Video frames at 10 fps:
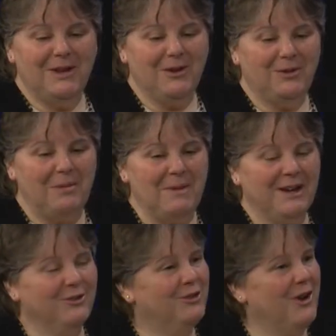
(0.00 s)
because I
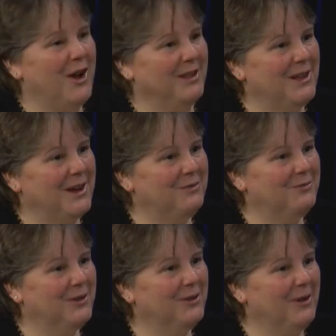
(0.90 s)
managed a hotline
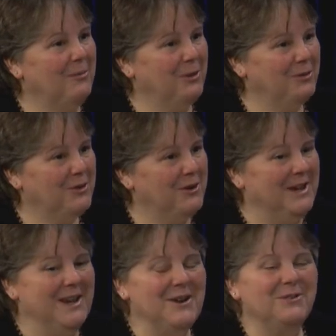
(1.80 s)
for almost 30
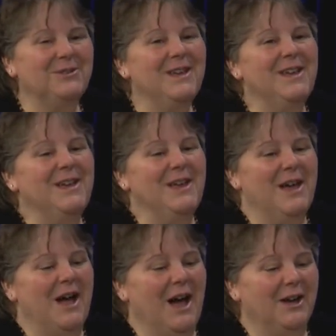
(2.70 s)
years,
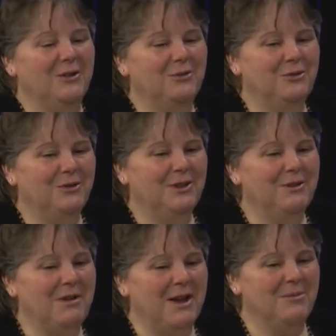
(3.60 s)
I
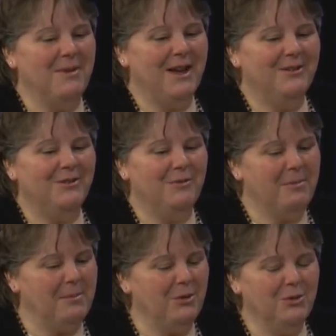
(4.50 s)
usually recommend
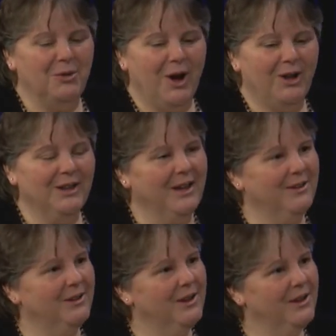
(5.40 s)
for people who call
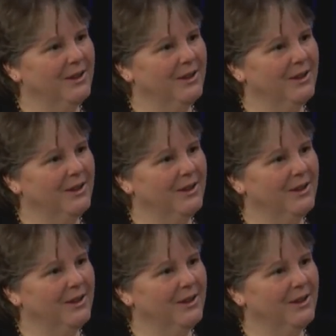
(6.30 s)
in,